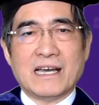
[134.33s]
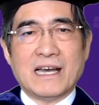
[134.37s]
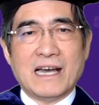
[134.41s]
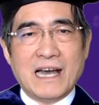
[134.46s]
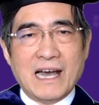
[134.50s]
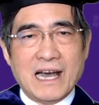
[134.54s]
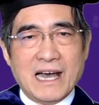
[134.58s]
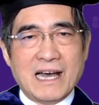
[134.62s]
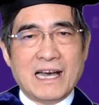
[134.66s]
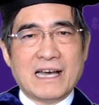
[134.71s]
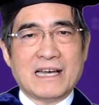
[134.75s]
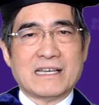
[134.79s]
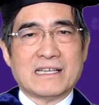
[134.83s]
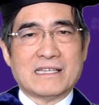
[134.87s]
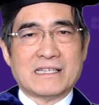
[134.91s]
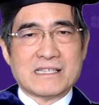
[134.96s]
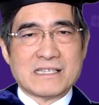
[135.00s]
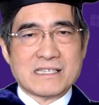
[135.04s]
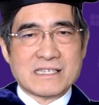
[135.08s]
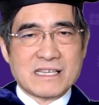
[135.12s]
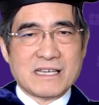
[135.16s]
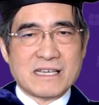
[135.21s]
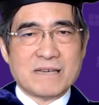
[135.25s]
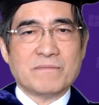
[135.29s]
are
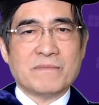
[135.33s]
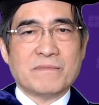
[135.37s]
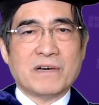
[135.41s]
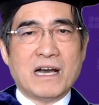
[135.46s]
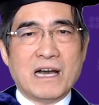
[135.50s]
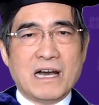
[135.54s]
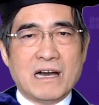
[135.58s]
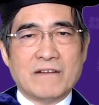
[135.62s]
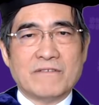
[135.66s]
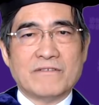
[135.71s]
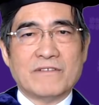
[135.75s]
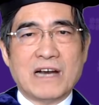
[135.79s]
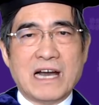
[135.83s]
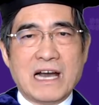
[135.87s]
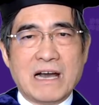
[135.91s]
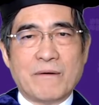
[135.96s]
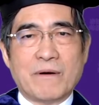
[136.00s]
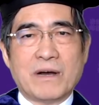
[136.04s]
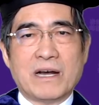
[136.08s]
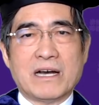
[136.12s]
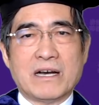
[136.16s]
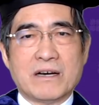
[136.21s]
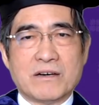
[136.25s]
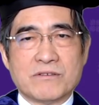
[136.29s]
some of
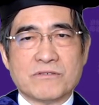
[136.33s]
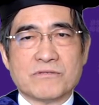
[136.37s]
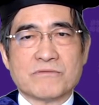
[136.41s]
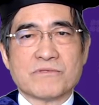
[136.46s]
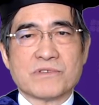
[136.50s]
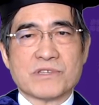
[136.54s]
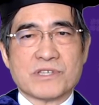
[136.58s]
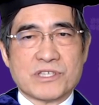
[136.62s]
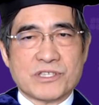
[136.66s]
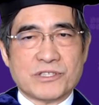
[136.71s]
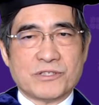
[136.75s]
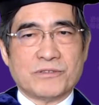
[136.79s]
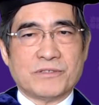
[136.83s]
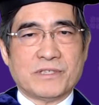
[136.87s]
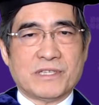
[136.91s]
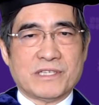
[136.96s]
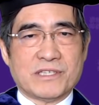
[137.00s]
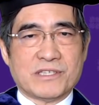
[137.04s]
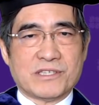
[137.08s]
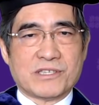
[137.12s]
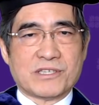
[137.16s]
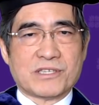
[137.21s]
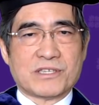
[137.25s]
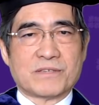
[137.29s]
our own
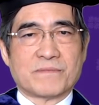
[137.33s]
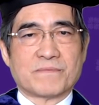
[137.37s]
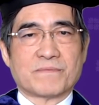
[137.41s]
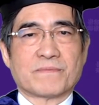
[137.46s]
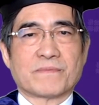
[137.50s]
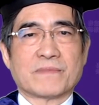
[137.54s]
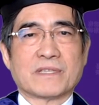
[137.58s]
students.